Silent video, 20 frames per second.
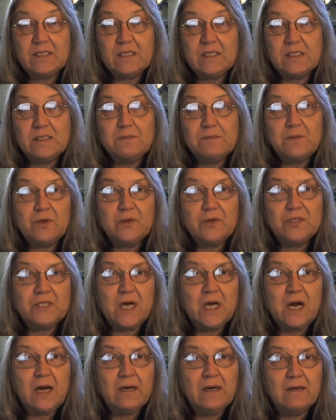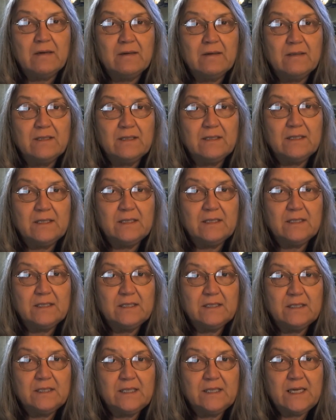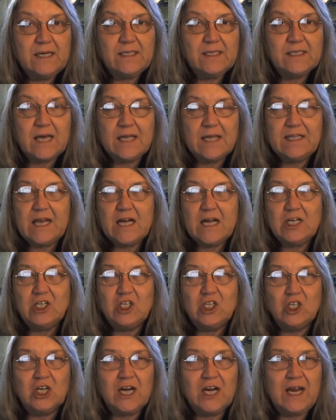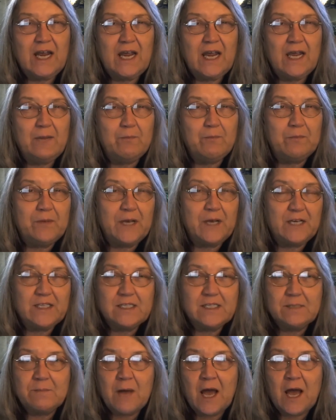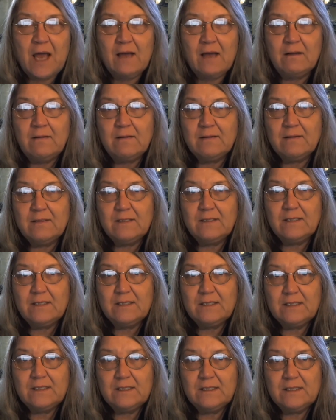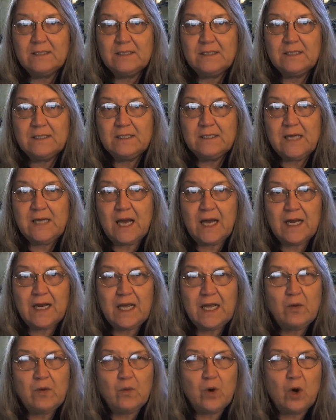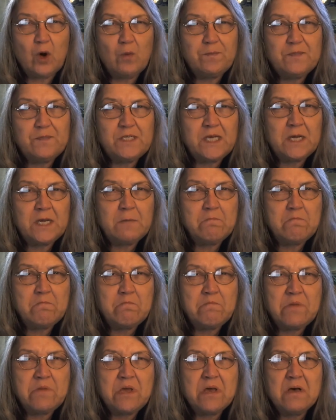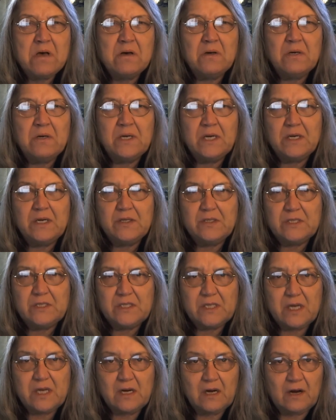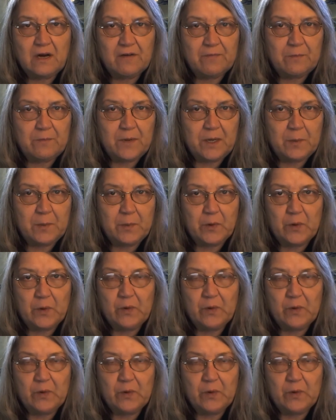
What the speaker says: a smooth talker. He's got that great big smile. And he roped in millions of people.